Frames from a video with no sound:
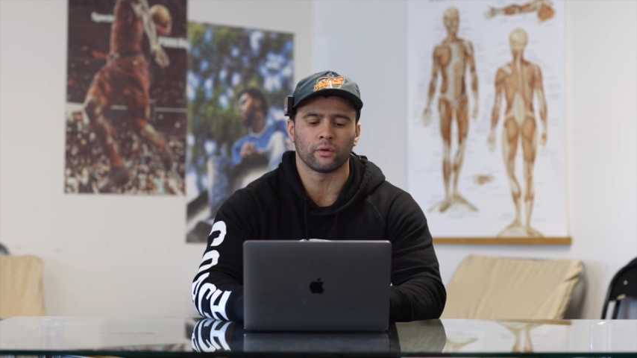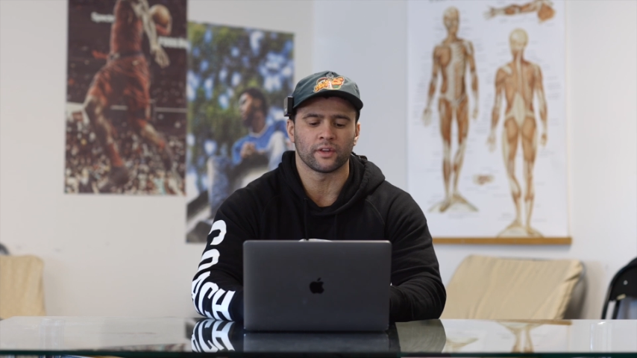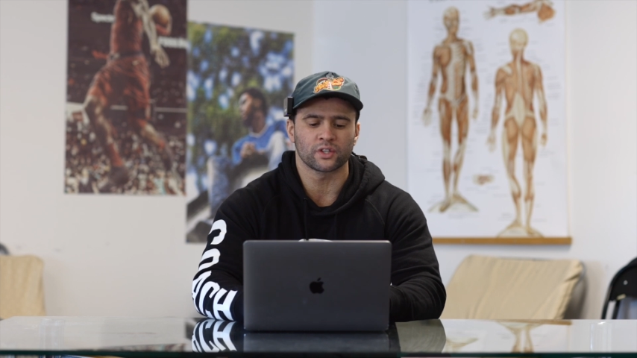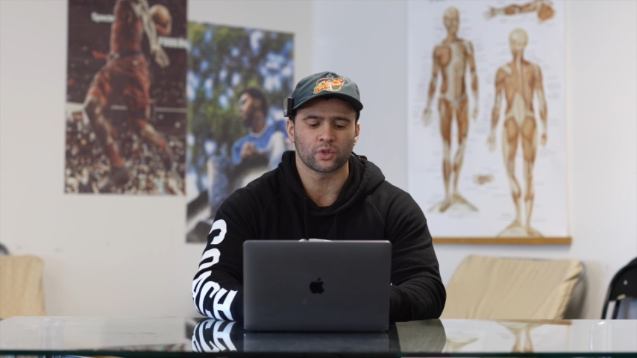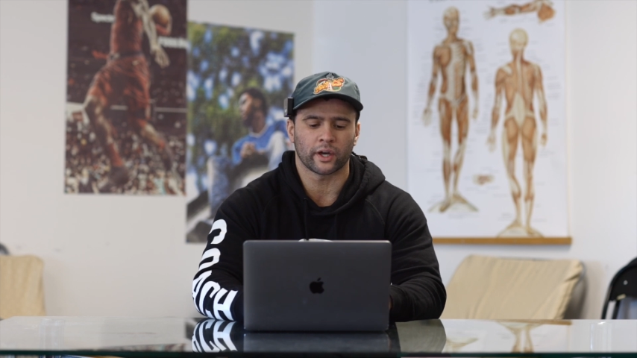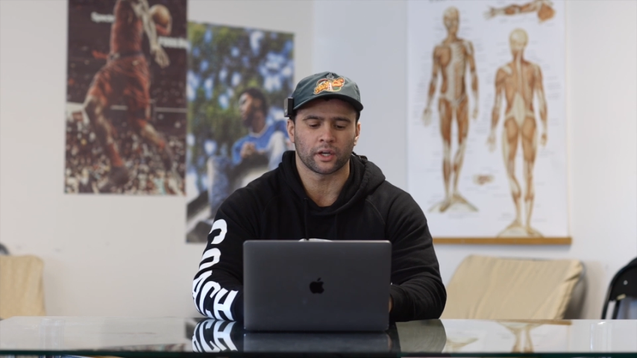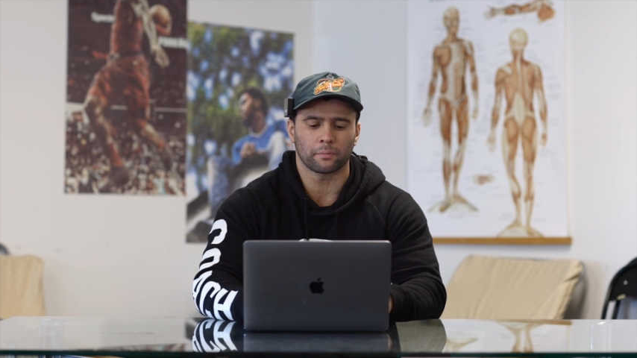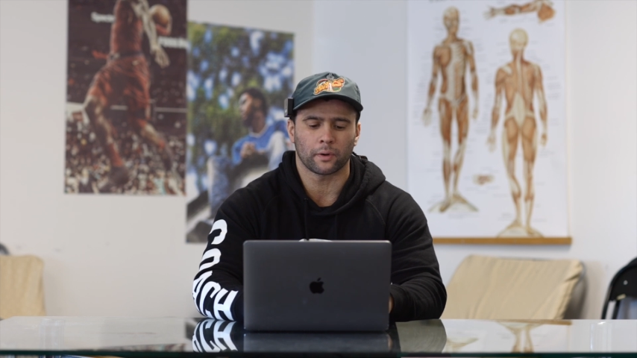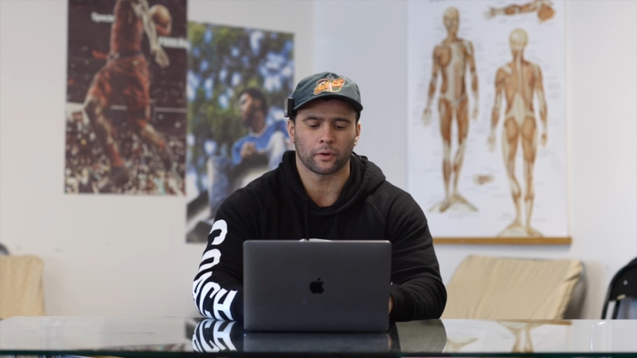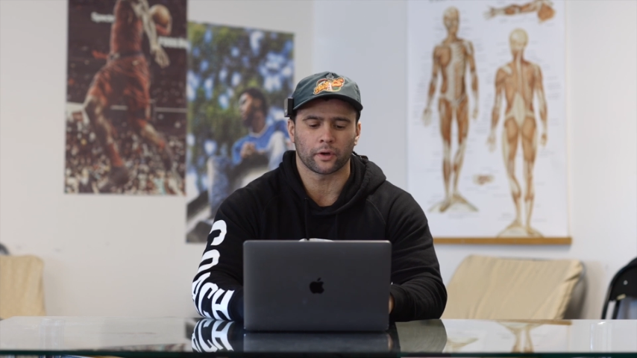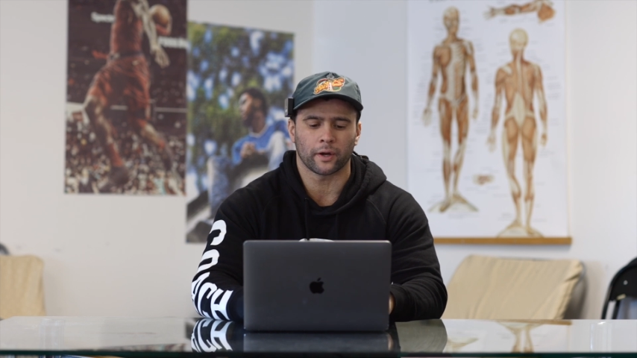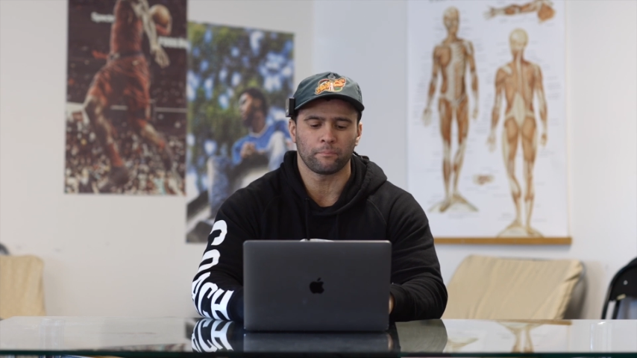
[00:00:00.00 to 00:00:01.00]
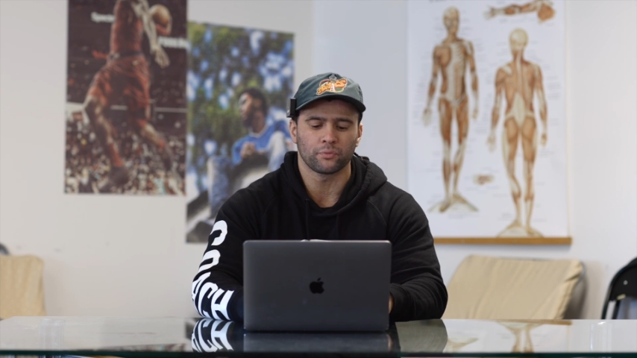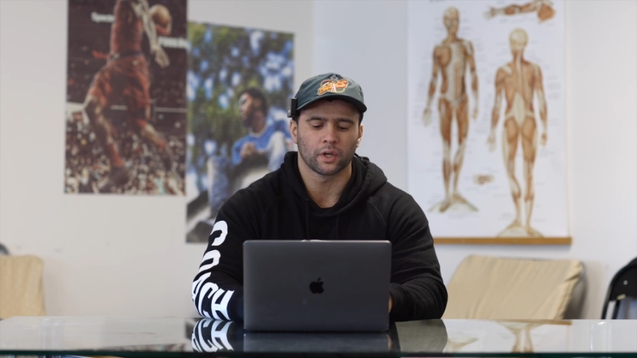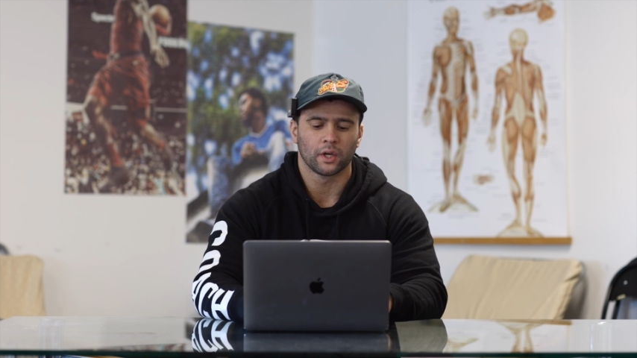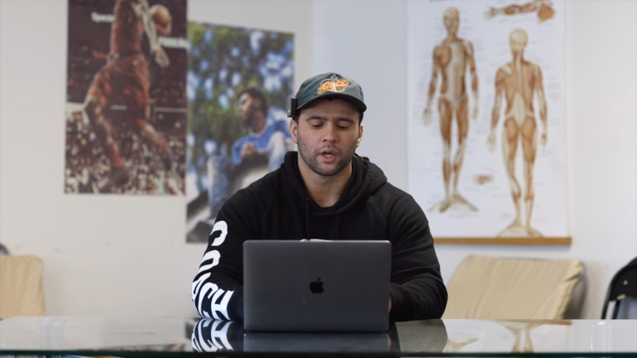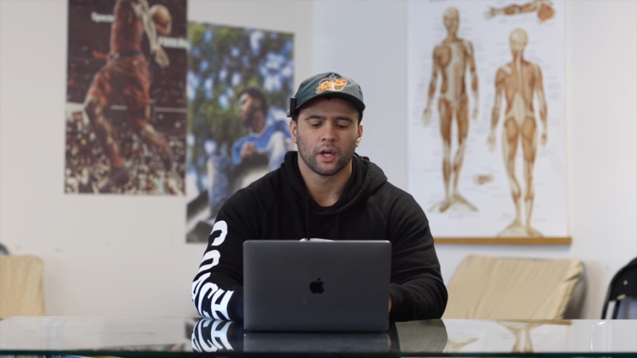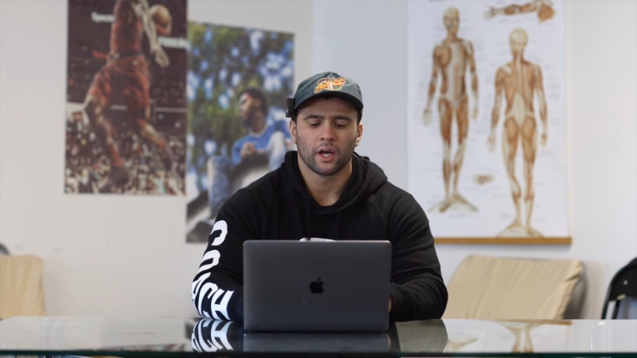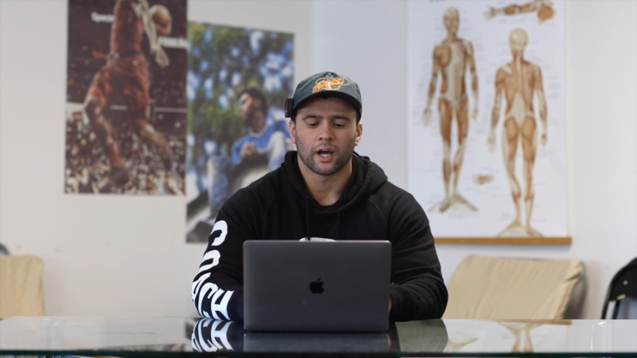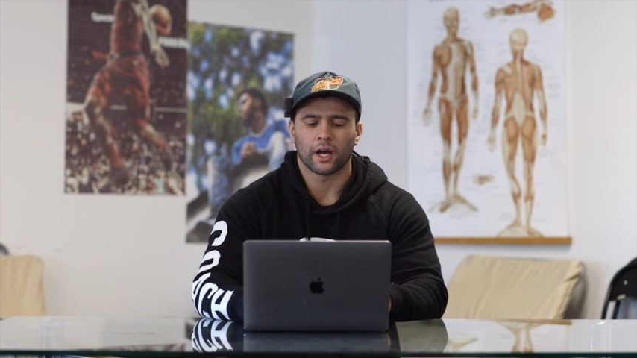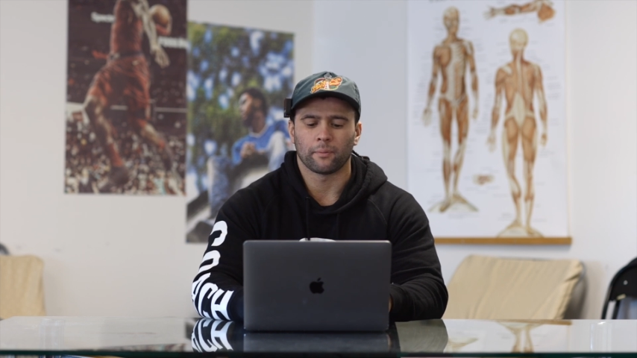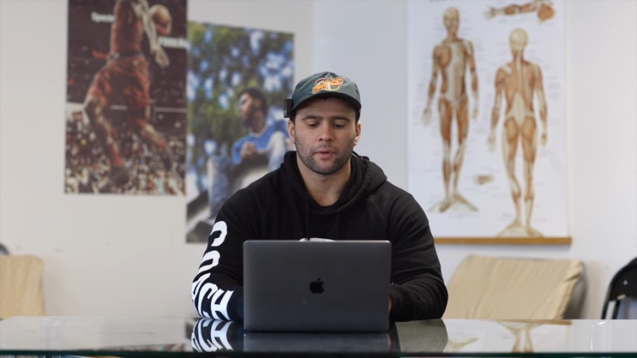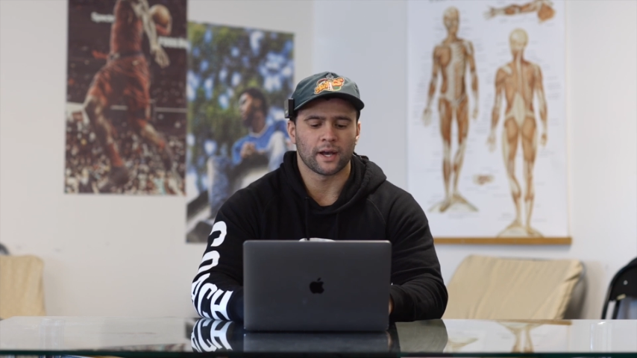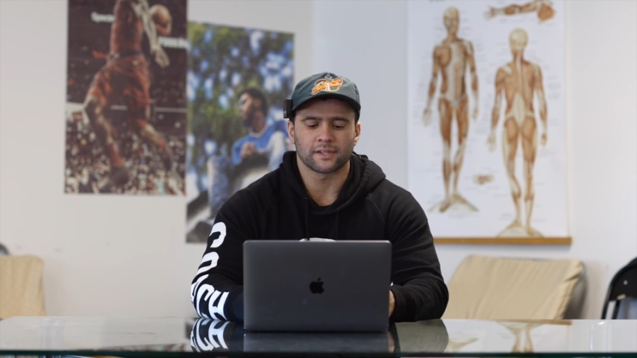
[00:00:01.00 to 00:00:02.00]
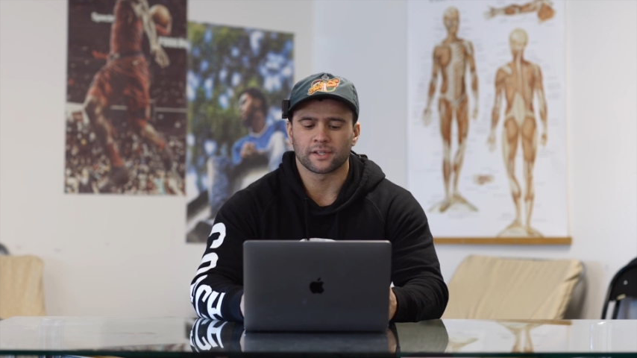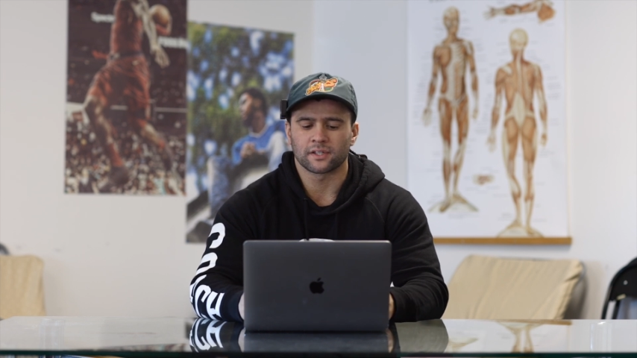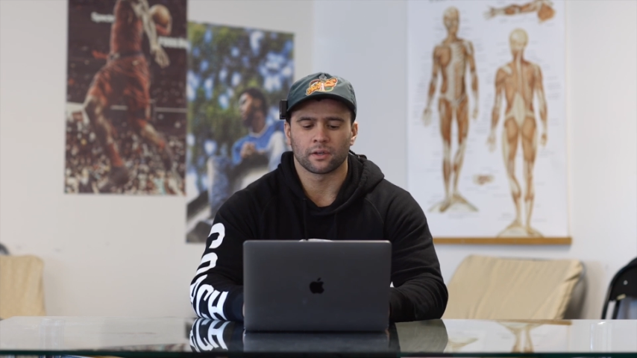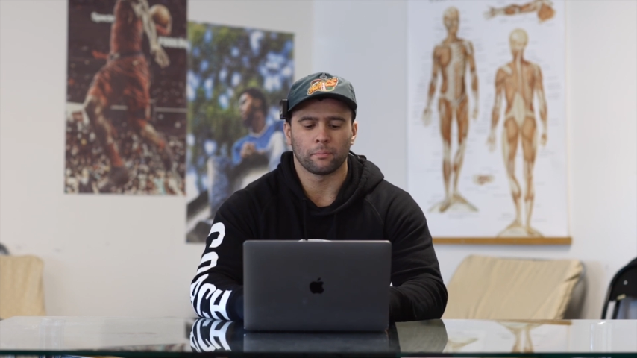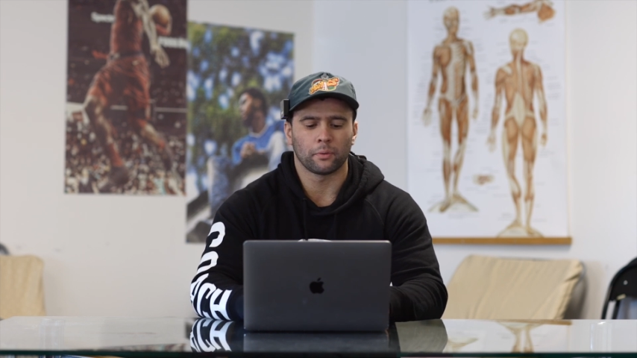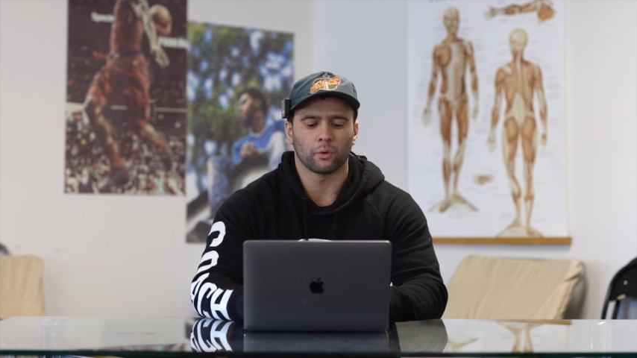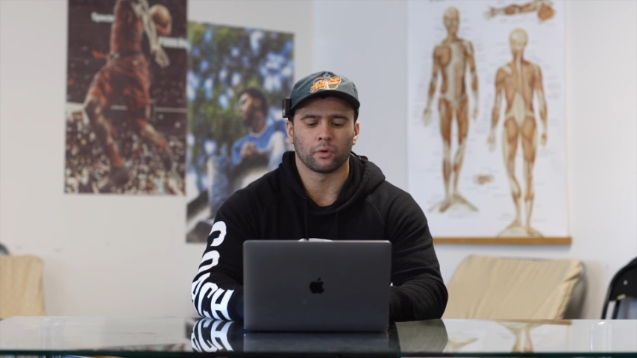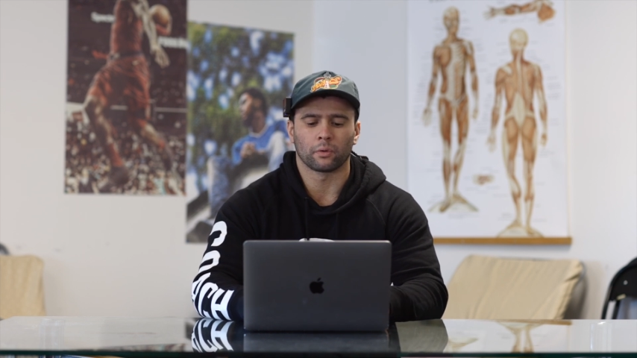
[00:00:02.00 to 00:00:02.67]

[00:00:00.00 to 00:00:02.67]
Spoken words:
in this training program. Nice and simple.